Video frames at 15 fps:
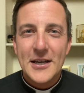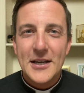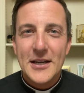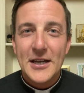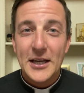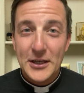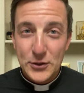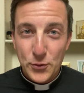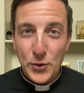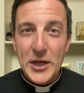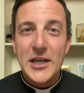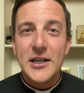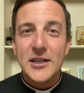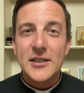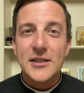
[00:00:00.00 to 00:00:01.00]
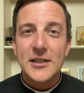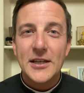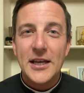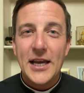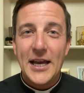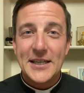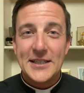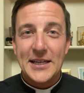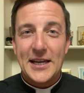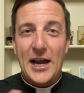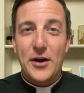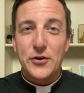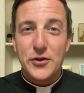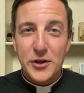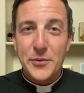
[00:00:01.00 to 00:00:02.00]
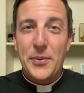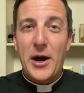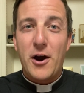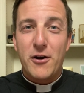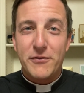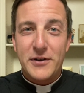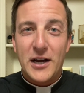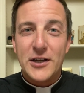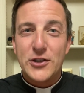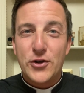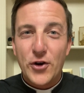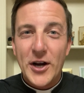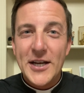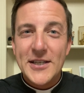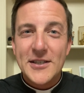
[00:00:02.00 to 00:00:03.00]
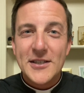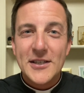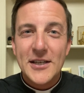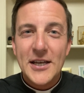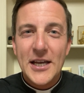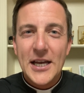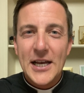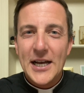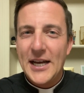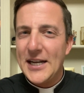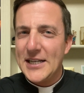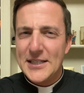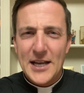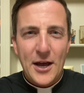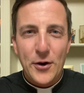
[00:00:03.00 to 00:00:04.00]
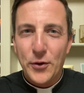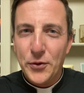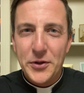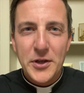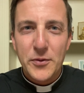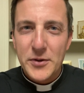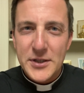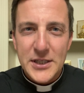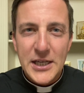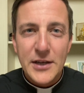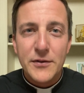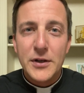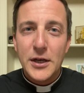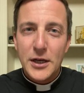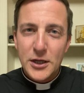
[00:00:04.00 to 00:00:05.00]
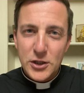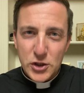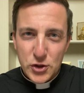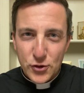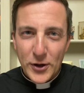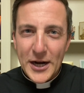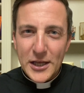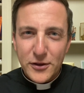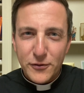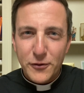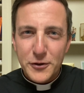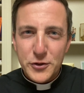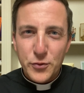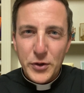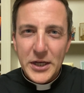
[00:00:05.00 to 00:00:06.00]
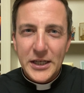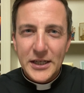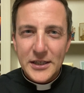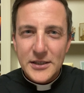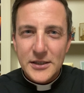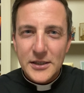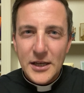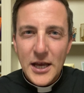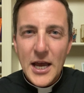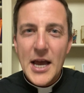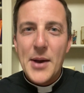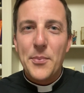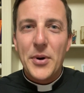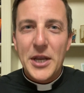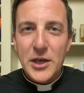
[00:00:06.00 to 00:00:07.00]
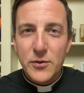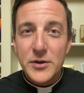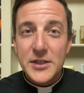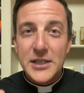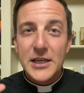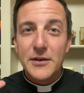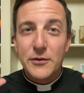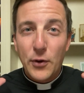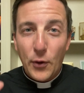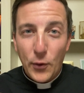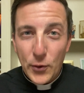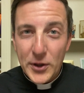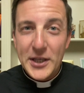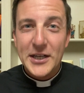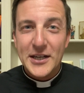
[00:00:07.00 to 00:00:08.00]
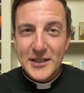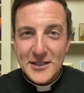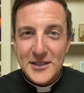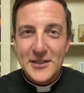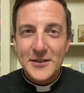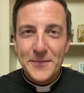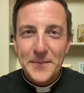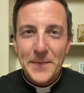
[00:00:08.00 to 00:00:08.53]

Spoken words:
His weakness has encountered the power of God's grace, and he's not only received strength for his weakness, but he received holiness.